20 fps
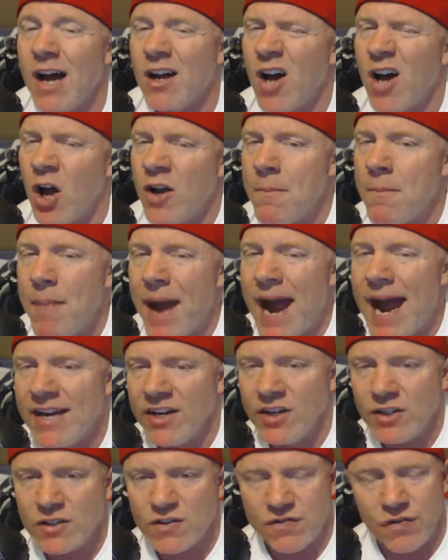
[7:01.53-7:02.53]
Now, on the
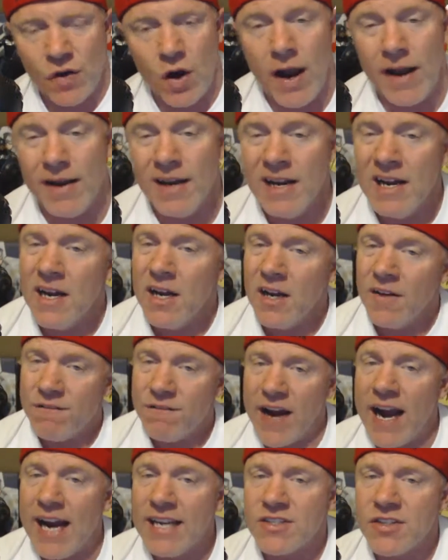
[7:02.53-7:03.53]
bad news front,
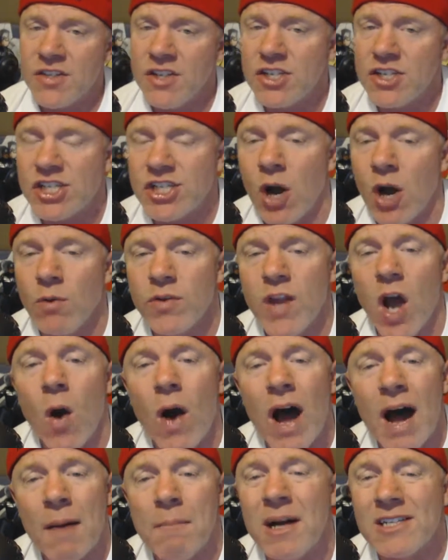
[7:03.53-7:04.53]
fans of this show
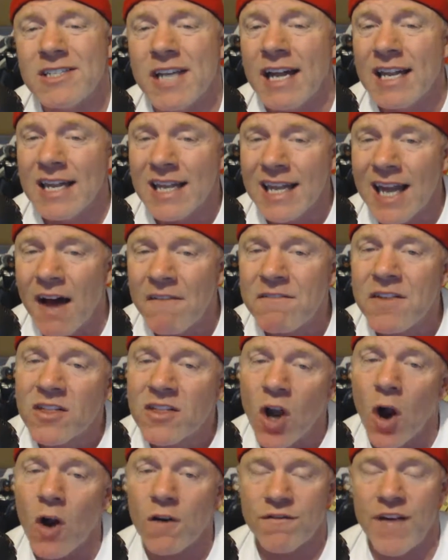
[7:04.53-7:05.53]
know how much I love the
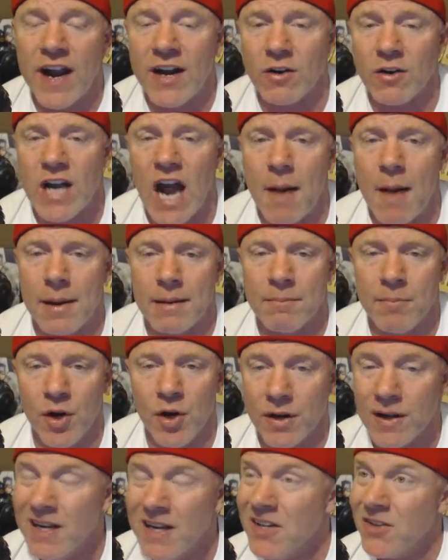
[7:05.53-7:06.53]
Darth Vader comic
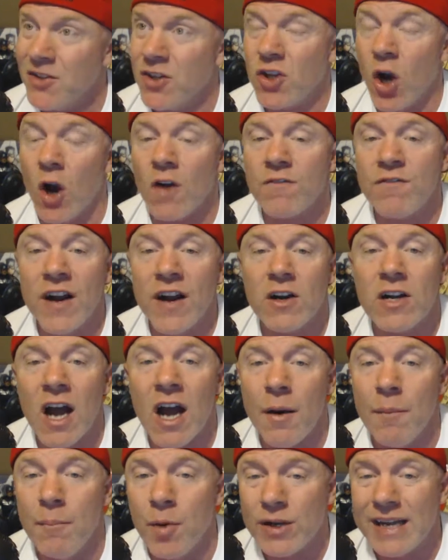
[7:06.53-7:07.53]
book. The Darth Vader
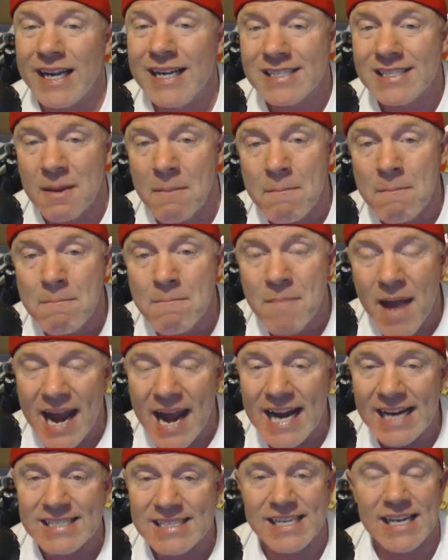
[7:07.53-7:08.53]
comic book is
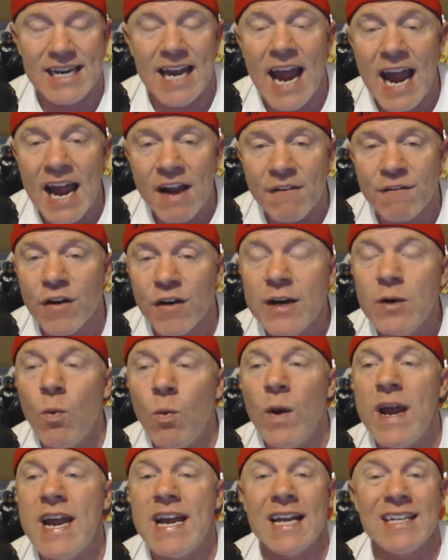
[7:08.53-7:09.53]
amazing. Every
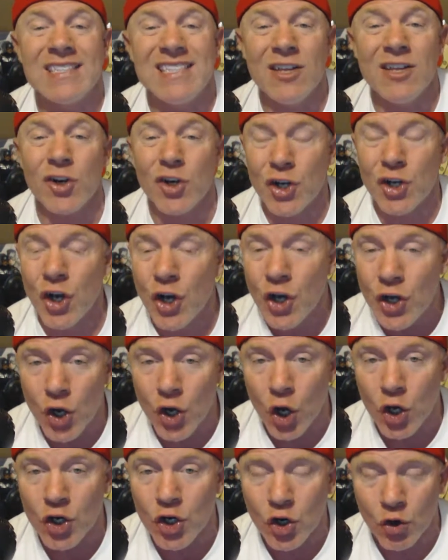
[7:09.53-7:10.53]
week, it's either good
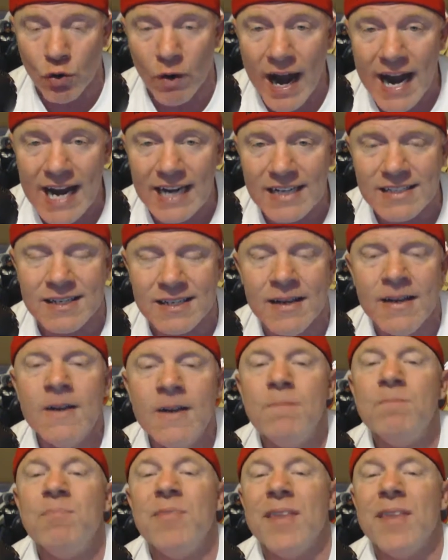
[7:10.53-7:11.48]
or great.